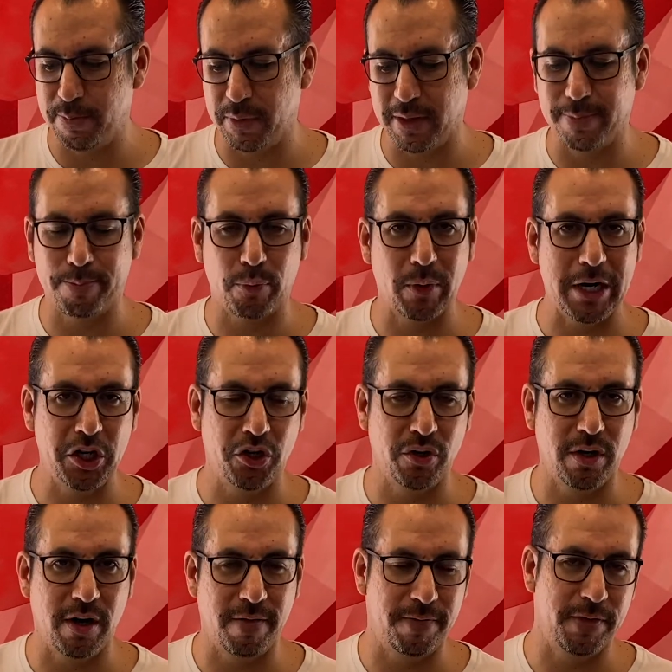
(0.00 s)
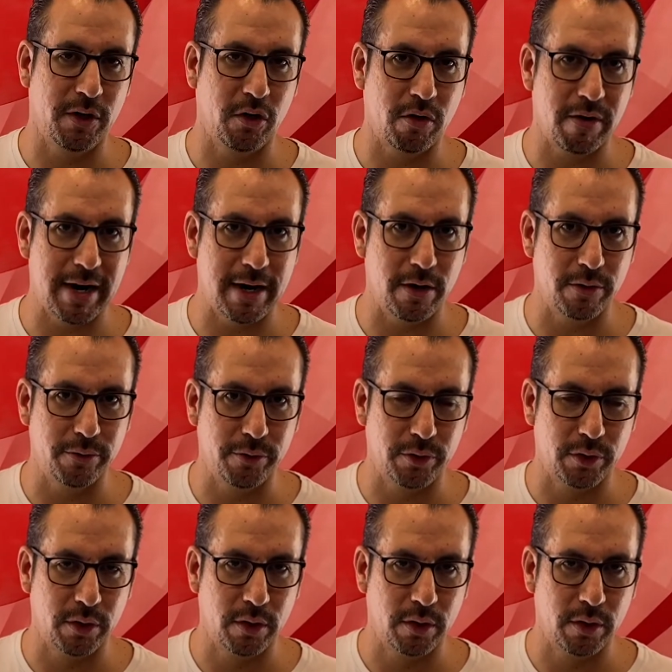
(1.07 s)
the pressure of the crowds